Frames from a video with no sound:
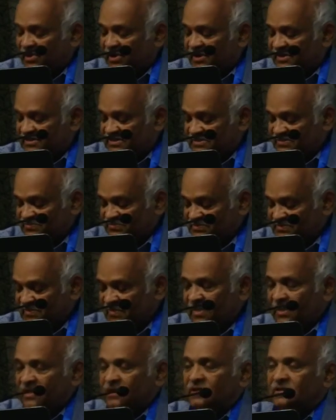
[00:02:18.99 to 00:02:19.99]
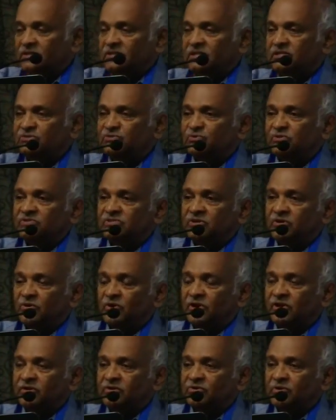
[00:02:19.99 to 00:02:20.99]
because this was the
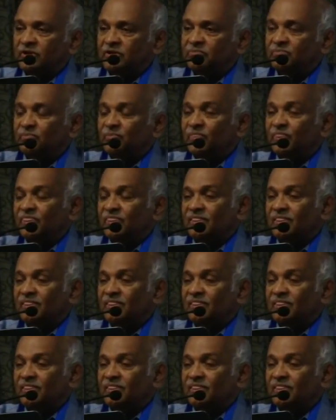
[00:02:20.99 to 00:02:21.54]
auditorium